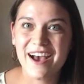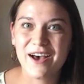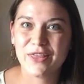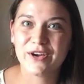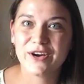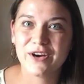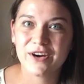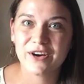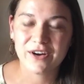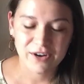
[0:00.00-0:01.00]

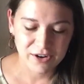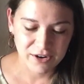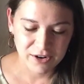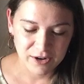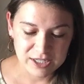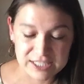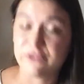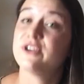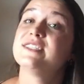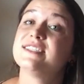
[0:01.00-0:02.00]
other
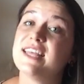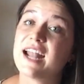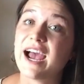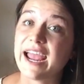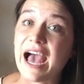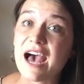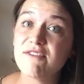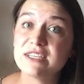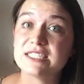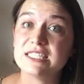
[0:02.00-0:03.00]
difference that I have
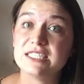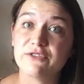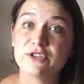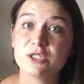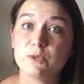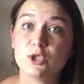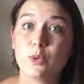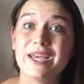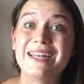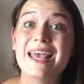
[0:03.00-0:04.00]
is the difference
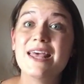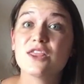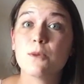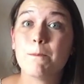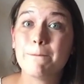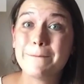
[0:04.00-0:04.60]
between the